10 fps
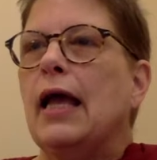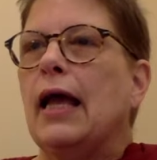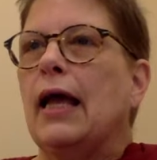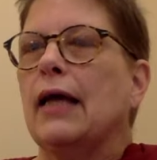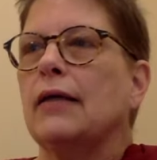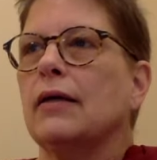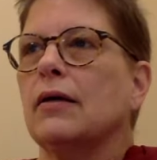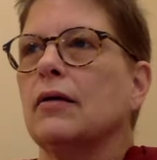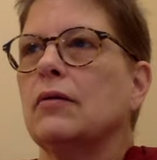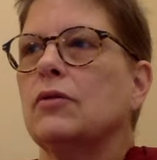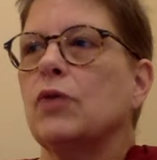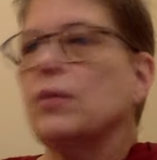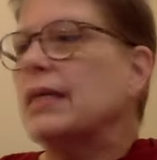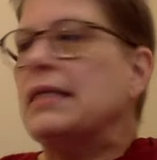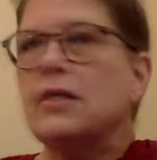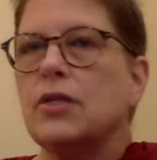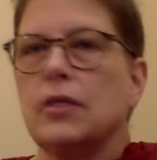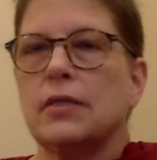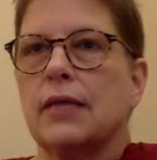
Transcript: and uh, doing my dishes,